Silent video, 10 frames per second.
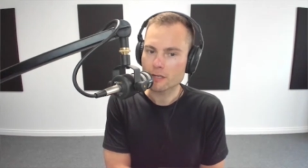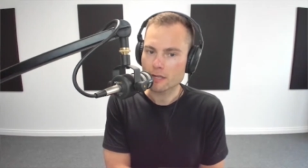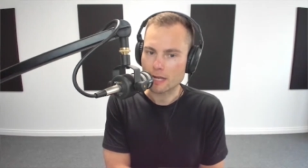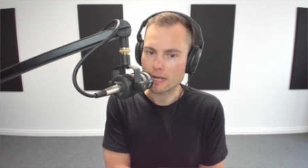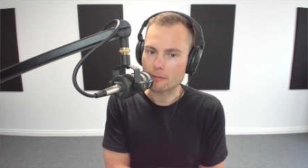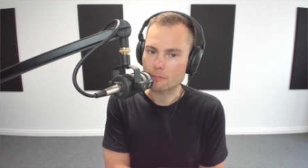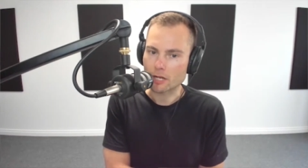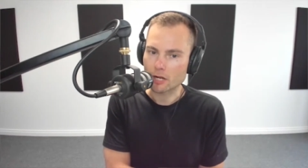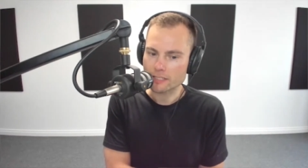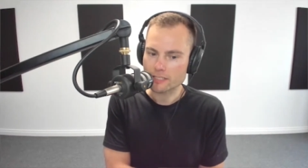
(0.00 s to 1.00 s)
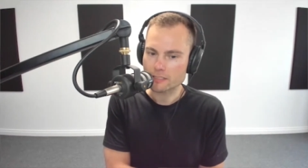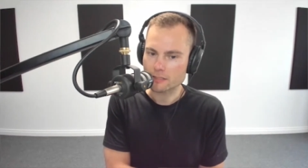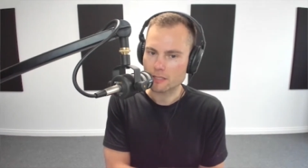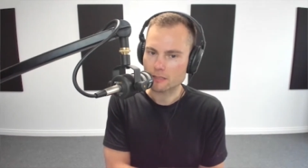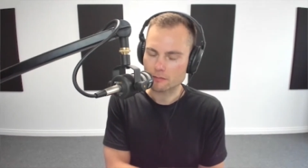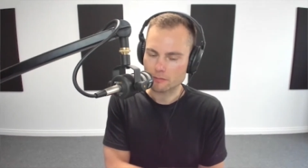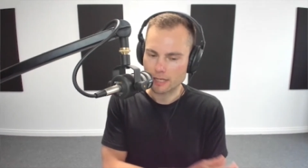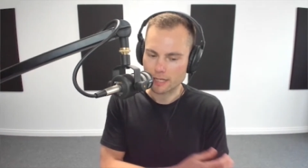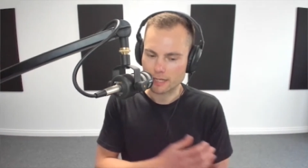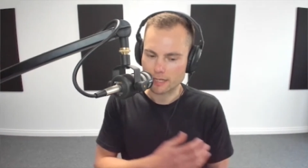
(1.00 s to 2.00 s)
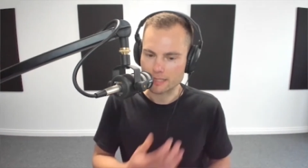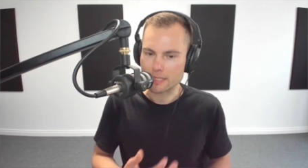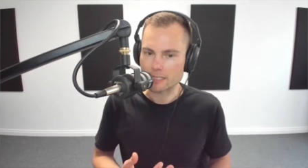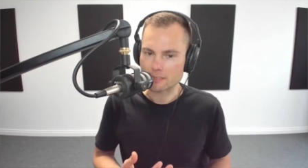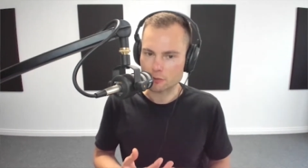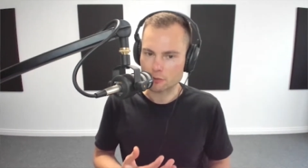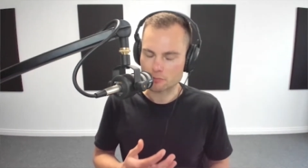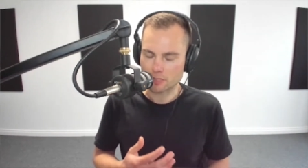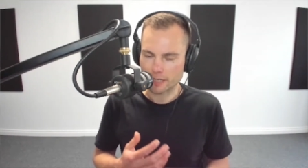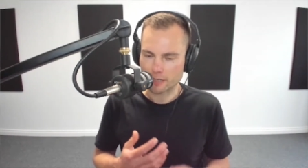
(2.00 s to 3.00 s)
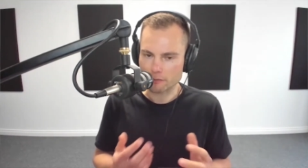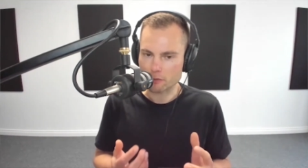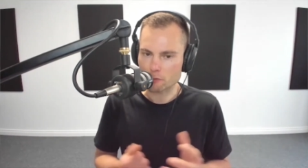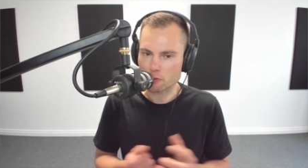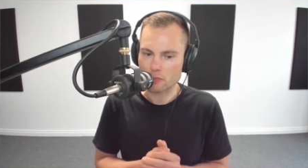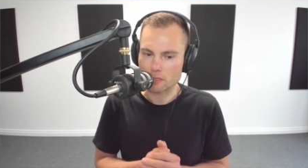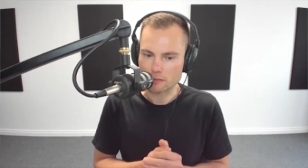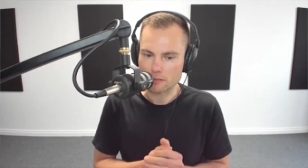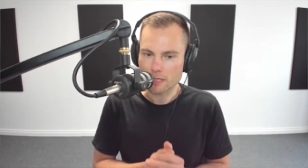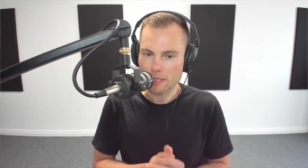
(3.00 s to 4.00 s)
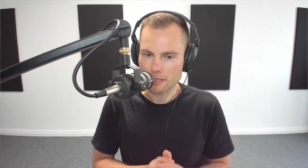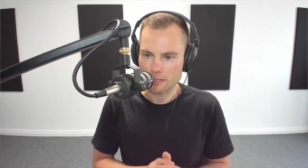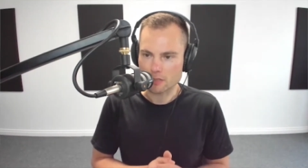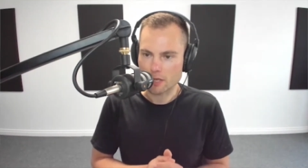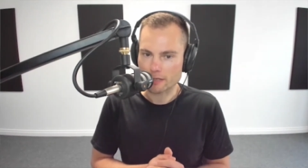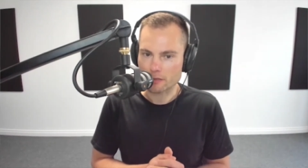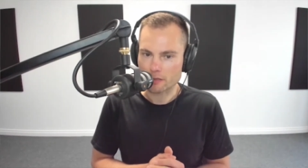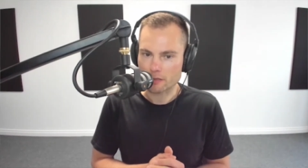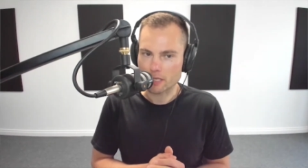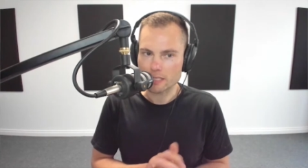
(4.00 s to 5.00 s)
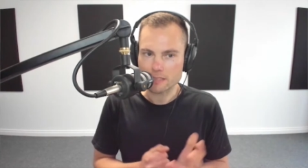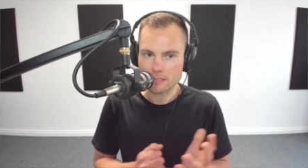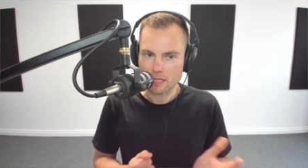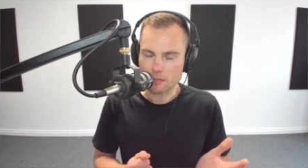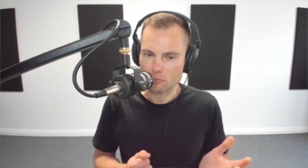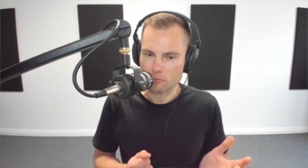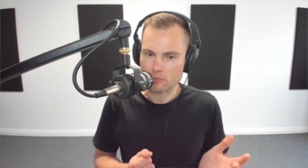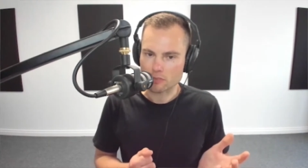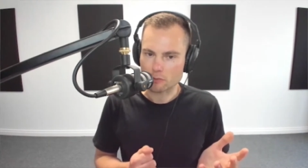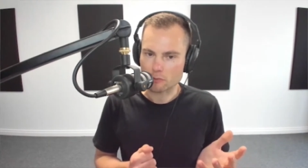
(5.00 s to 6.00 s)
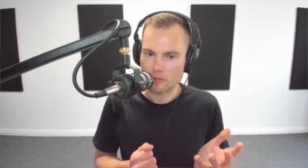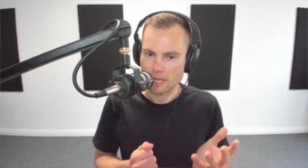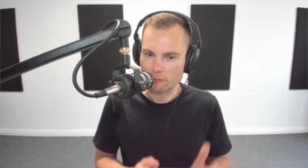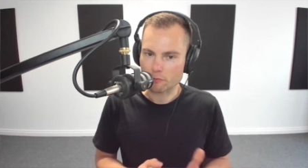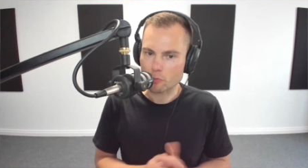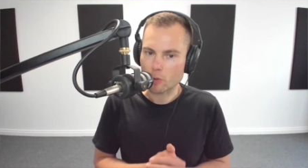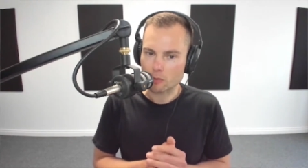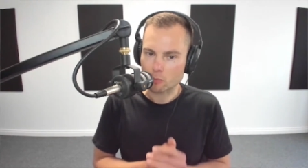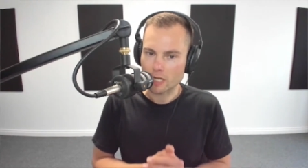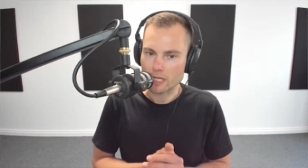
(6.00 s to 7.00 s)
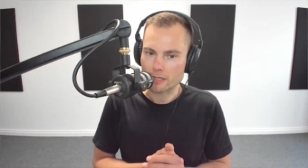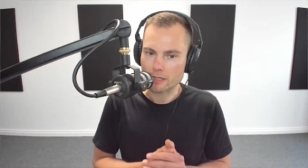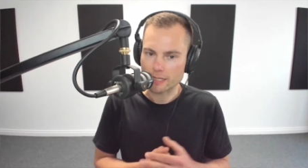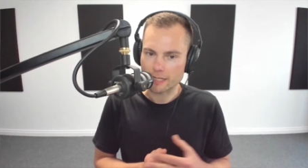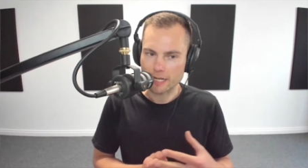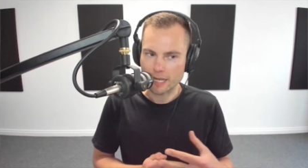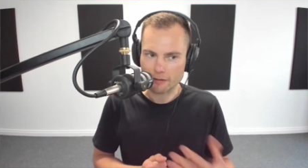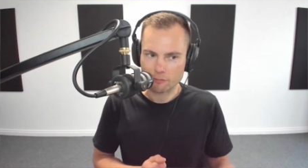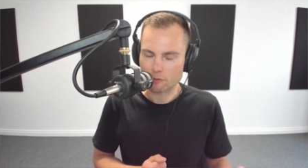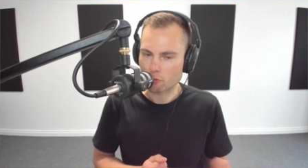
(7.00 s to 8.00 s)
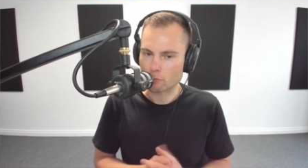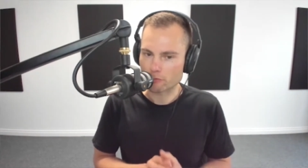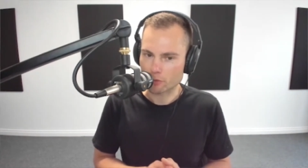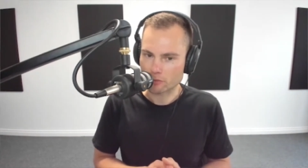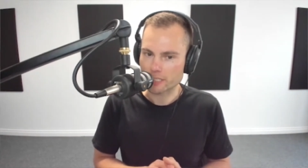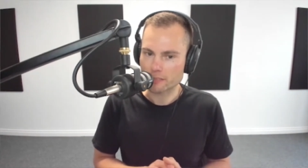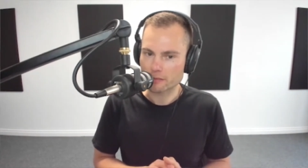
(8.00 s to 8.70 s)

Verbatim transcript: Um, and I tend to think uh, in these terms. Okay, I'll give you a few things. Is like there's examples of everyone winning in every form of content.